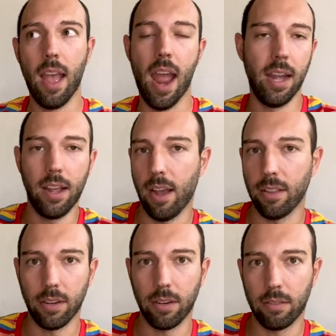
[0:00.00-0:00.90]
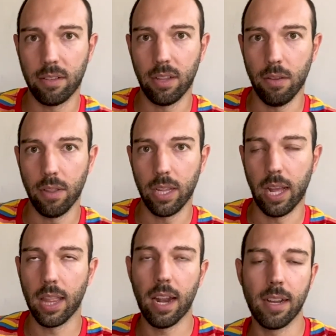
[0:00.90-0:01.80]
any color clothing.
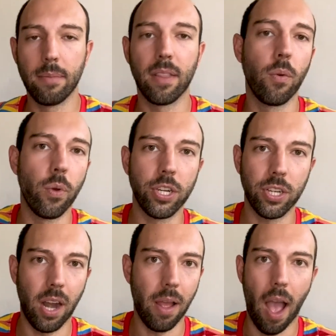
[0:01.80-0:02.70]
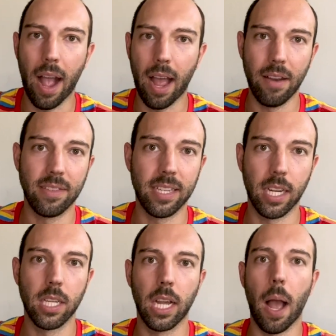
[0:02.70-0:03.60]
Like a lot of times in the winter, I, I kind of
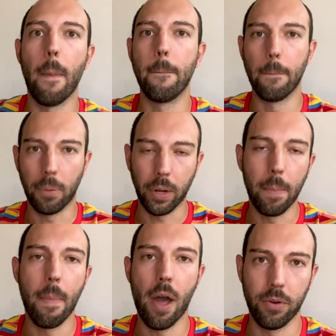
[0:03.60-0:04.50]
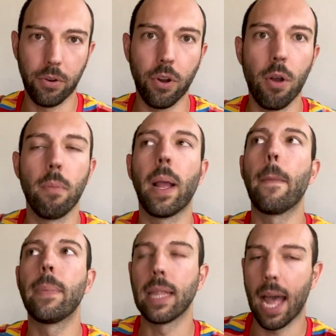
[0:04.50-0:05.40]
stick to like a pretty monochrome,
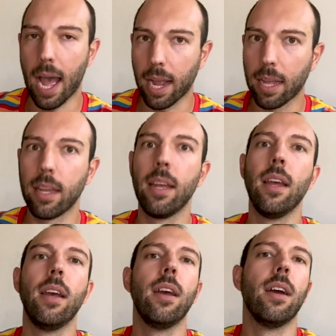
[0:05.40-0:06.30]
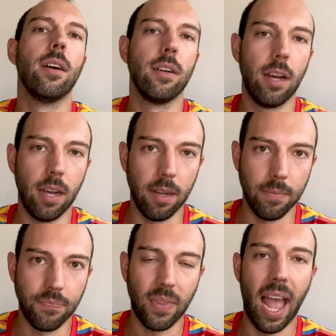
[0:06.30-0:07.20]
like black
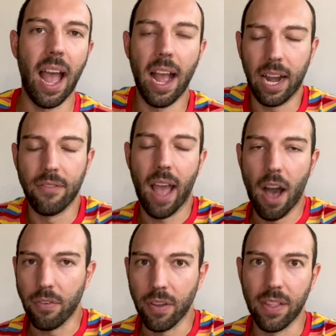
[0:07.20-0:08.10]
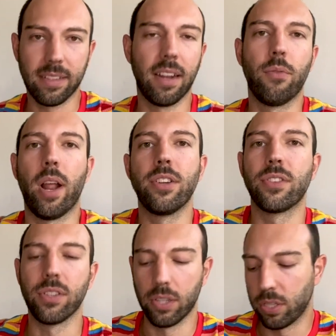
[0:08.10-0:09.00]
um, kind of outfit. That's kind of what I just